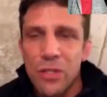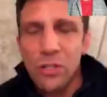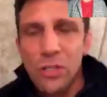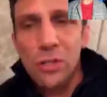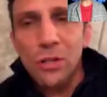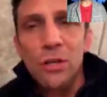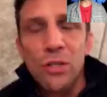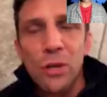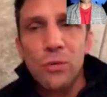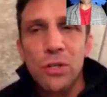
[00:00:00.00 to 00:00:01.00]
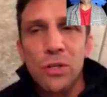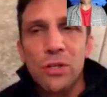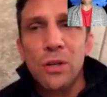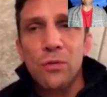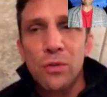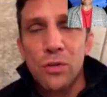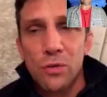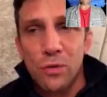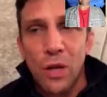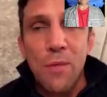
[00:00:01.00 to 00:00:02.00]
Just
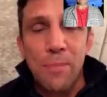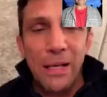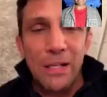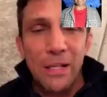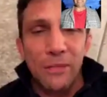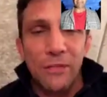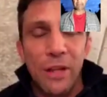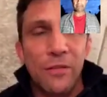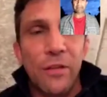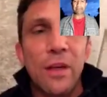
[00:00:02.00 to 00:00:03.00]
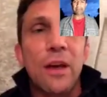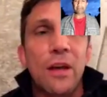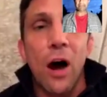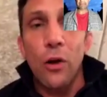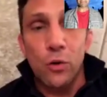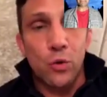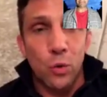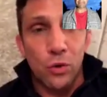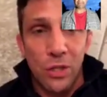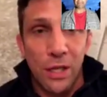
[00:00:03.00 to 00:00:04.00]
going back to Arnold
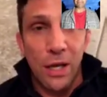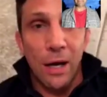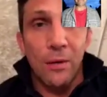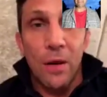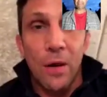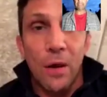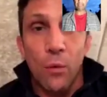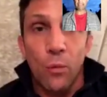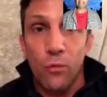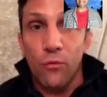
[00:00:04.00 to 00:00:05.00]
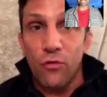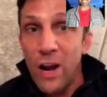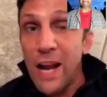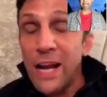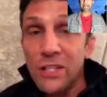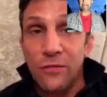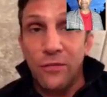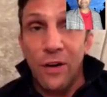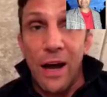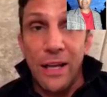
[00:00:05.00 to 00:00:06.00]
Schwarzenegger, really
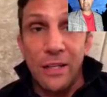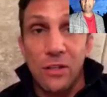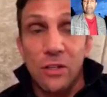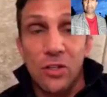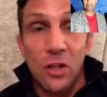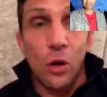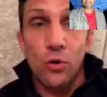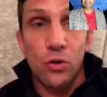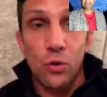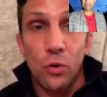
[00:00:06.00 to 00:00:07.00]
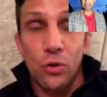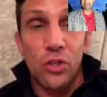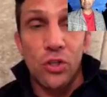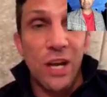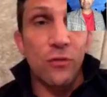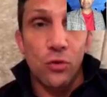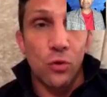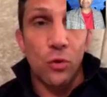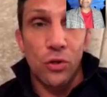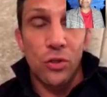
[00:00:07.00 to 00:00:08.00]
defied soldiers' orders, generals'
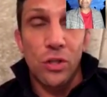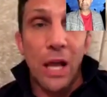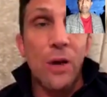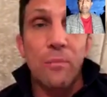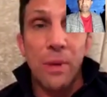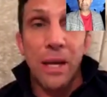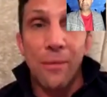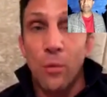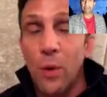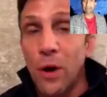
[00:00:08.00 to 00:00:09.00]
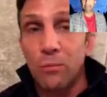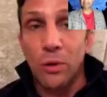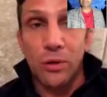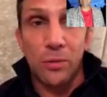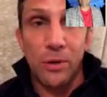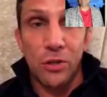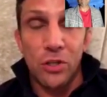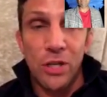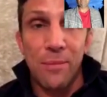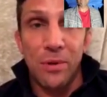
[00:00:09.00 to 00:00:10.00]
orders to go and become a world bodybuilding
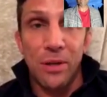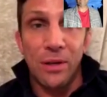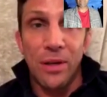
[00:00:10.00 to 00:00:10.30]
champion.